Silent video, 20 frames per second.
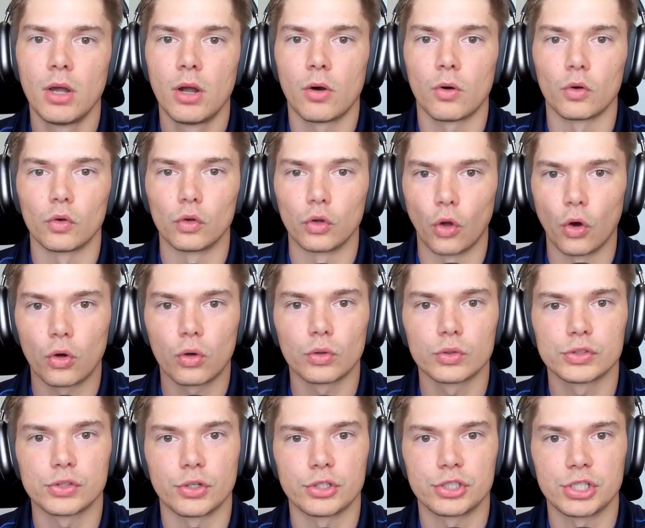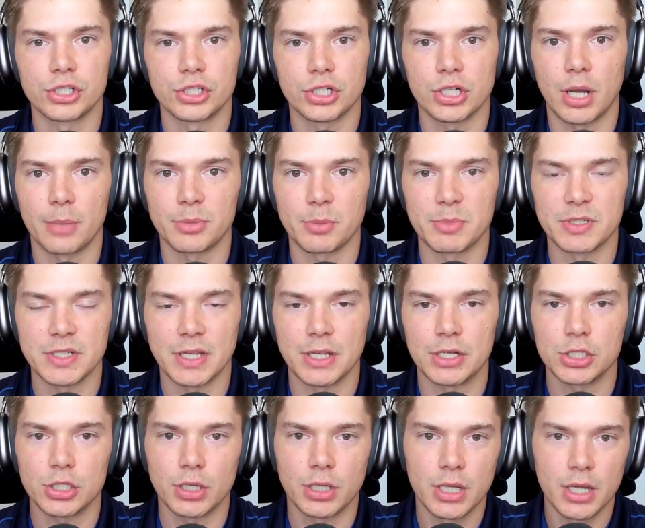or local search engine optimization?